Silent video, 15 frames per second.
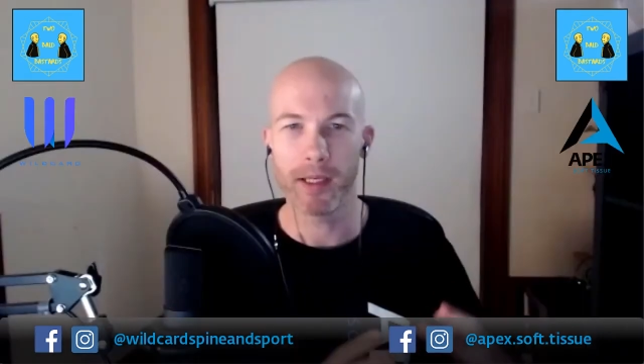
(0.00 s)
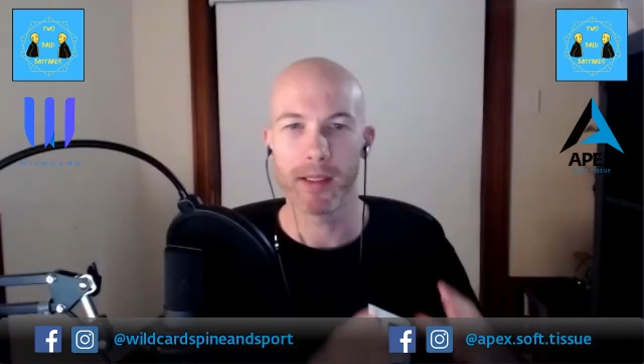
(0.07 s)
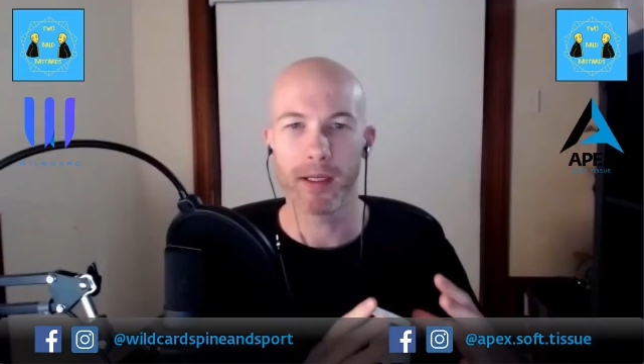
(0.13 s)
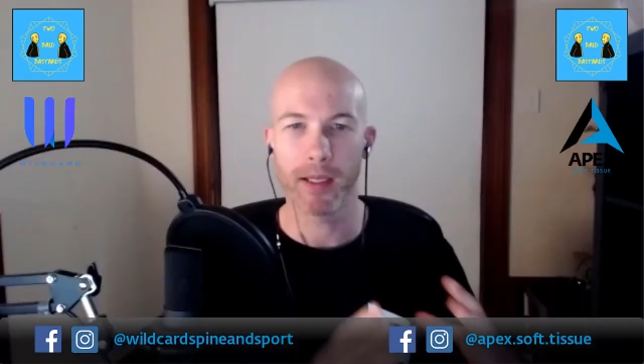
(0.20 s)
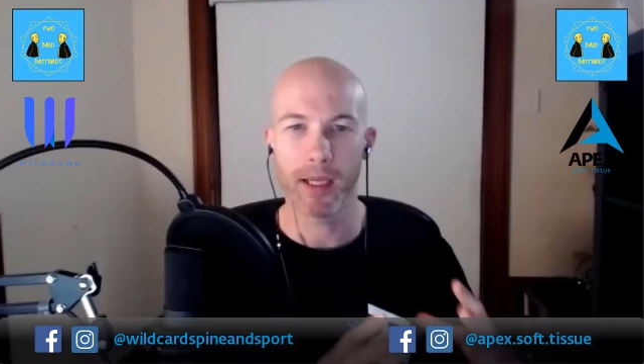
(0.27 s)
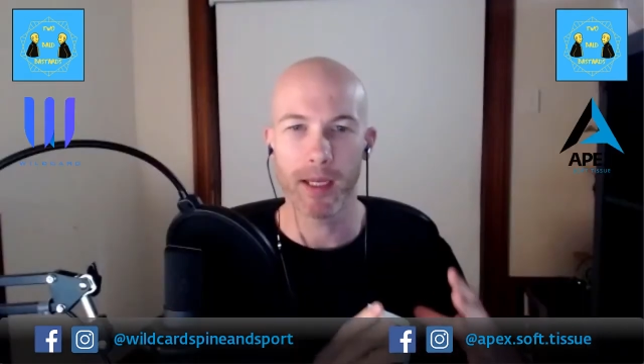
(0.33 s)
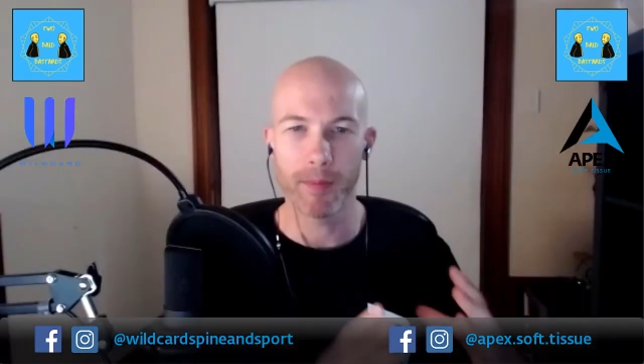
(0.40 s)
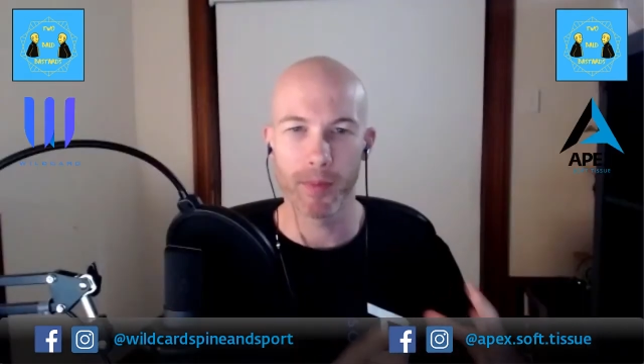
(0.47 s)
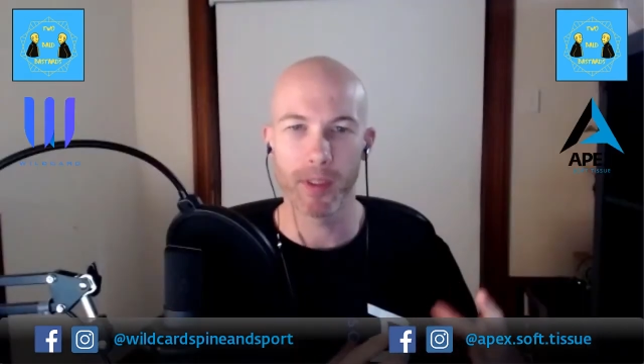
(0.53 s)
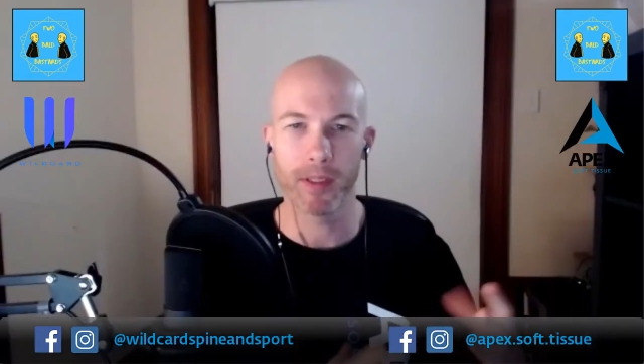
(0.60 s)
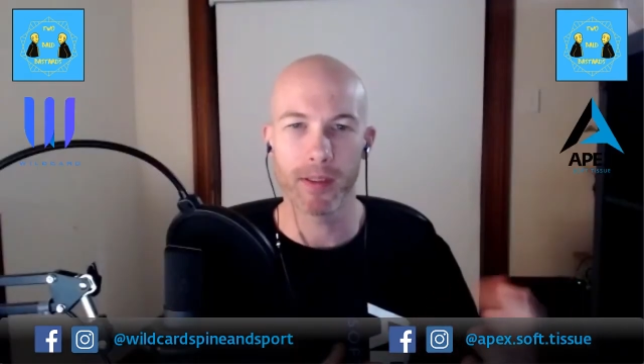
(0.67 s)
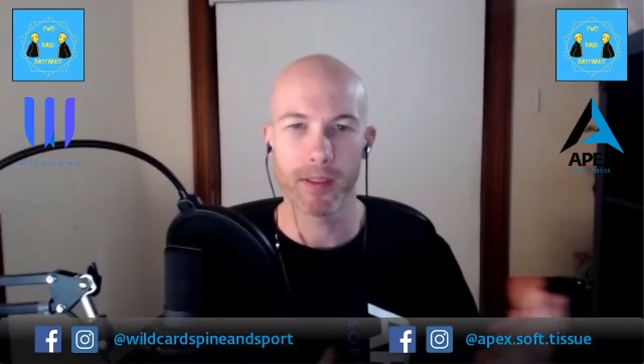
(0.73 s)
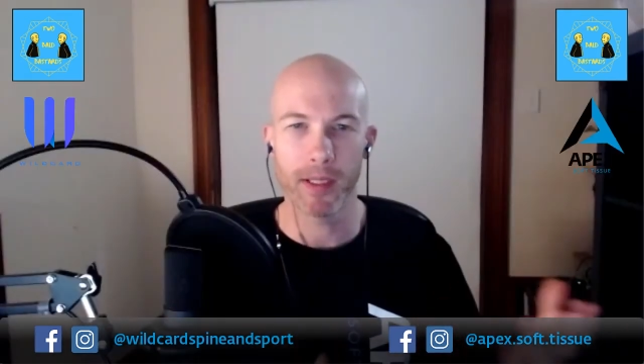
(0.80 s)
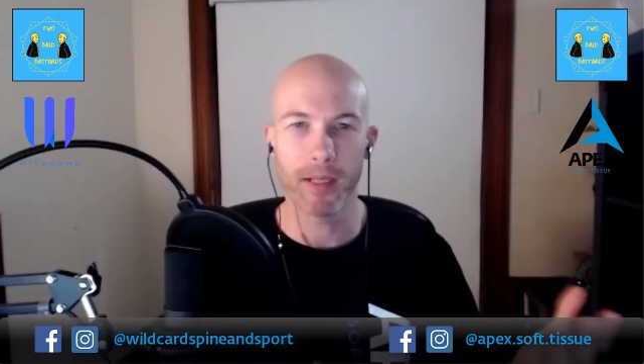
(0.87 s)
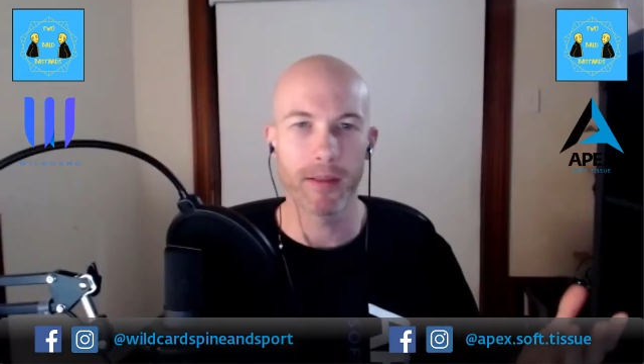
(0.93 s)
and keep
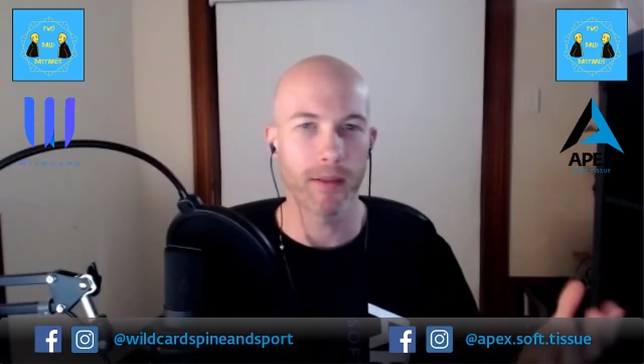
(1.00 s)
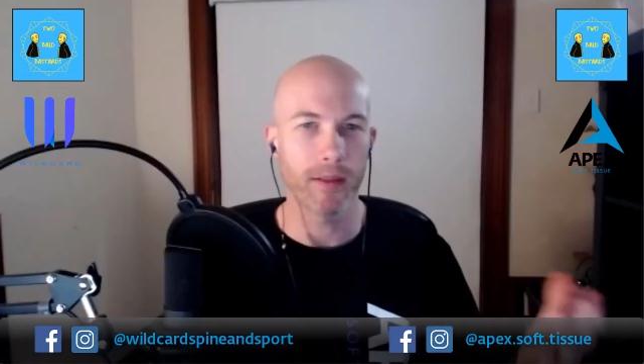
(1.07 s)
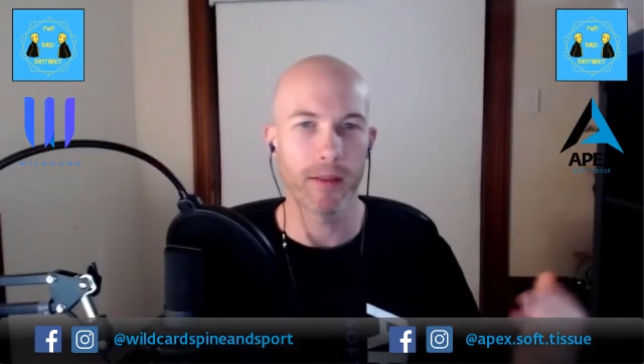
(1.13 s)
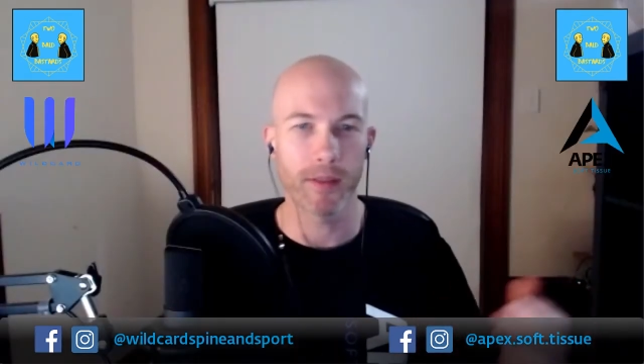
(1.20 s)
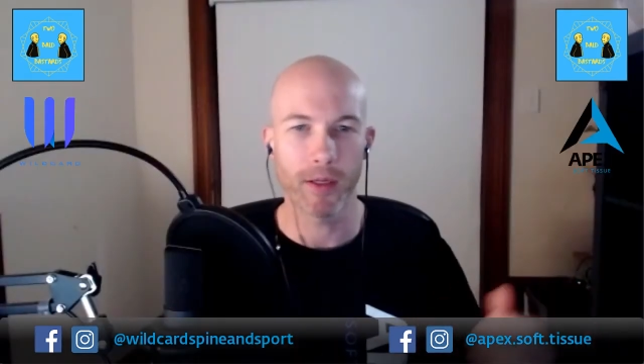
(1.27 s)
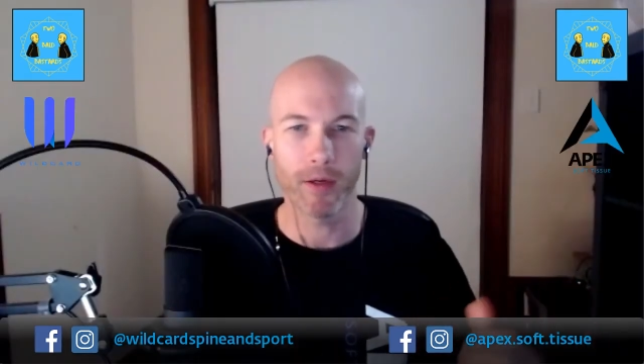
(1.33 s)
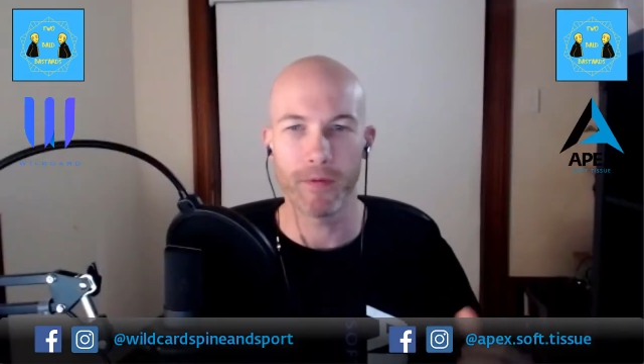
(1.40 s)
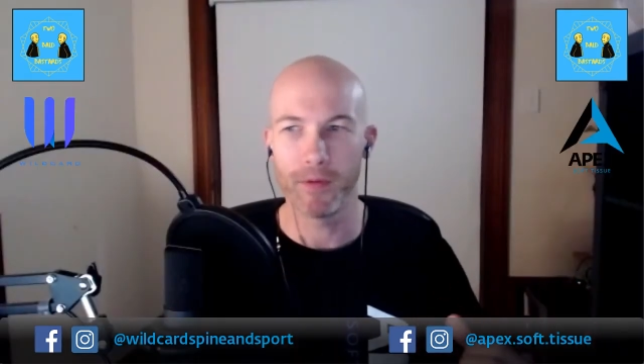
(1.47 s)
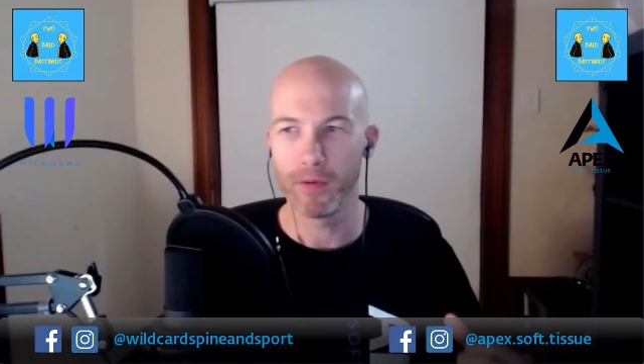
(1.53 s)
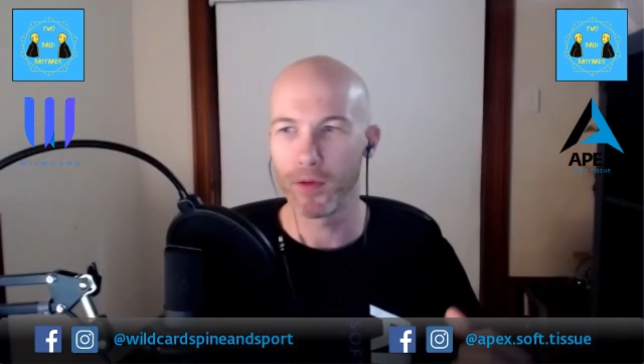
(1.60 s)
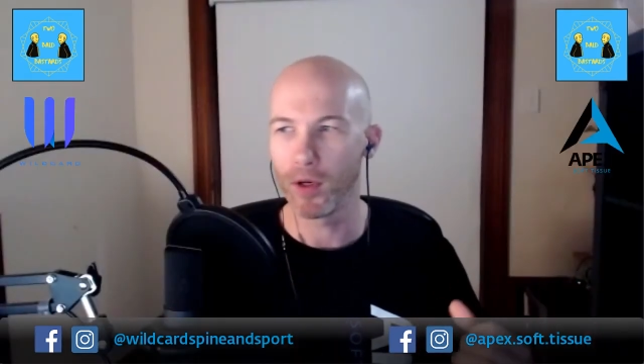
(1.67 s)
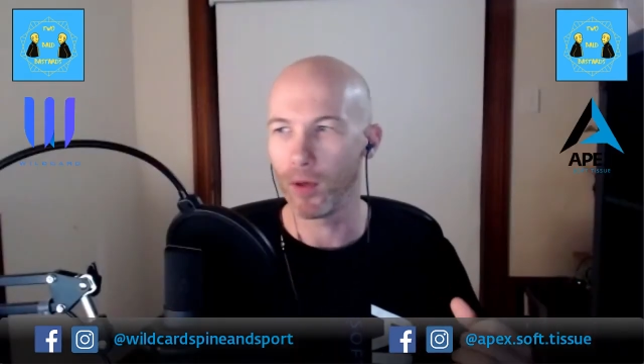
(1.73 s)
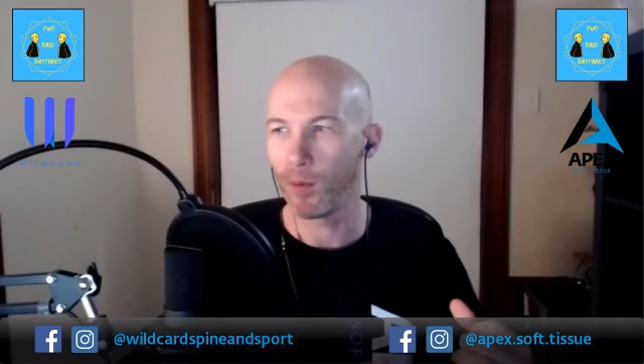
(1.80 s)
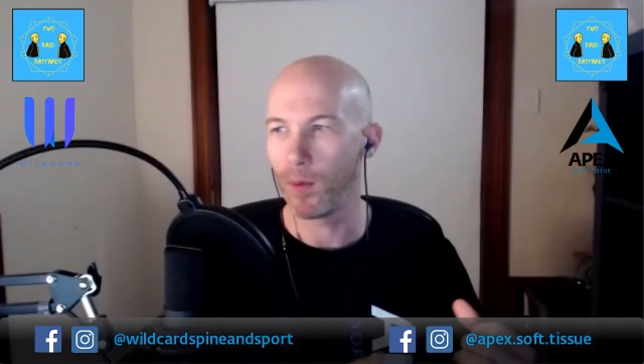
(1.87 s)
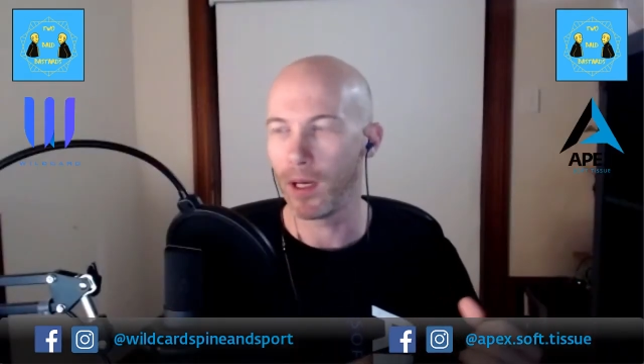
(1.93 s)
it centered. So if you've
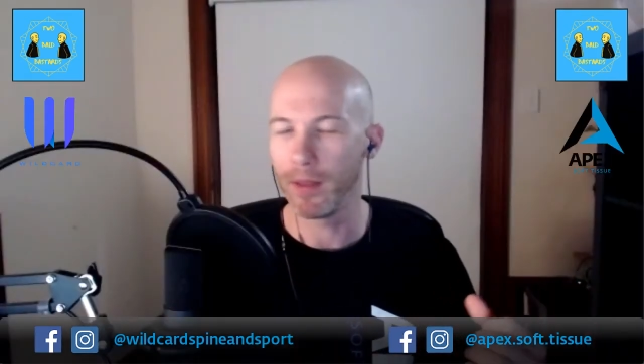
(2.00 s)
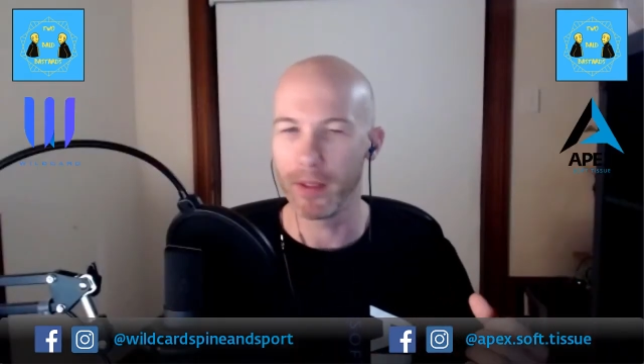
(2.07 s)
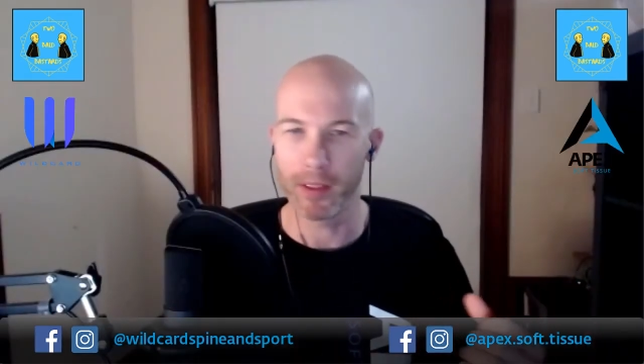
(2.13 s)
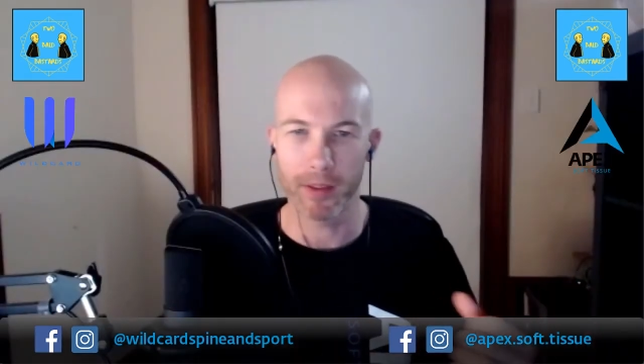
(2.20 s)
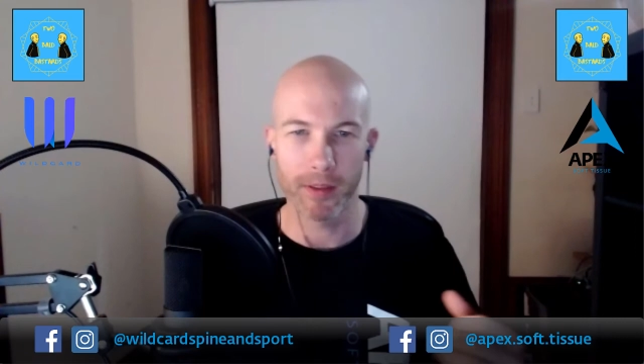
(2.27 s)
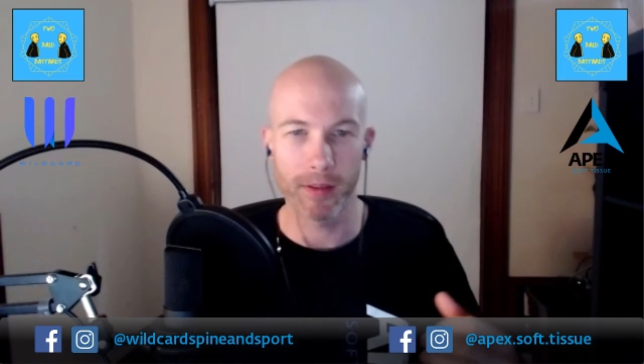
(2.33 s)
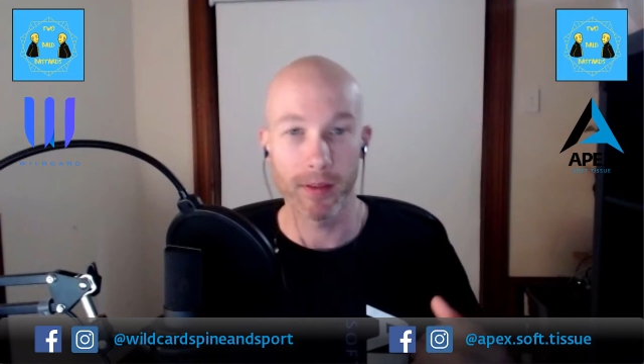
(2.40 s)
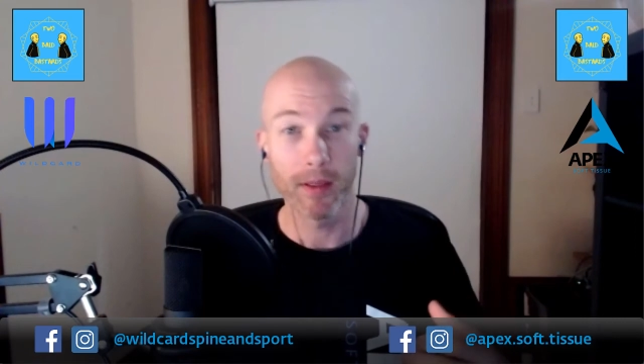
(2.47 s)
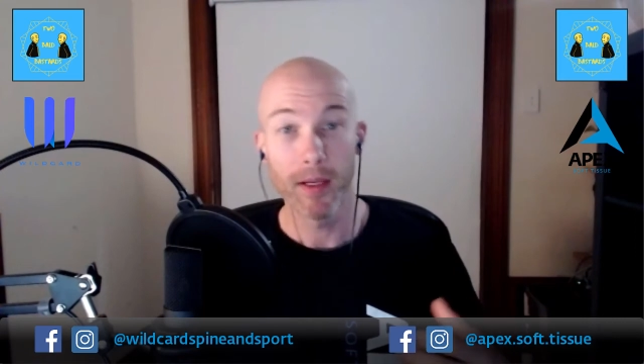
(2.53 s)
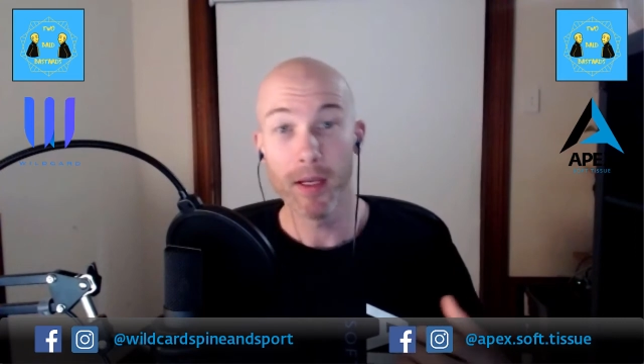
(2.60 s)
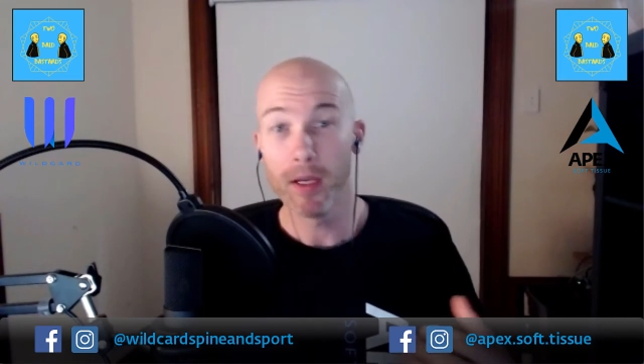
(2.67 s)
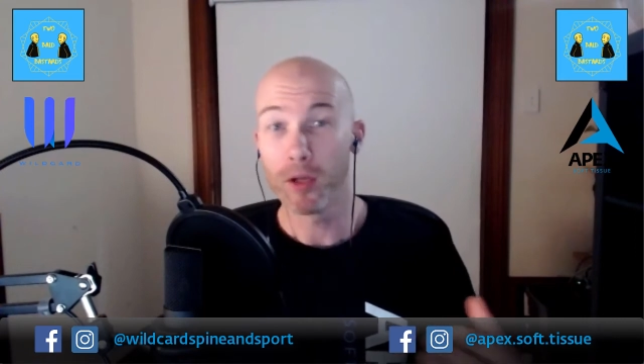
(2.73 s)
got one that's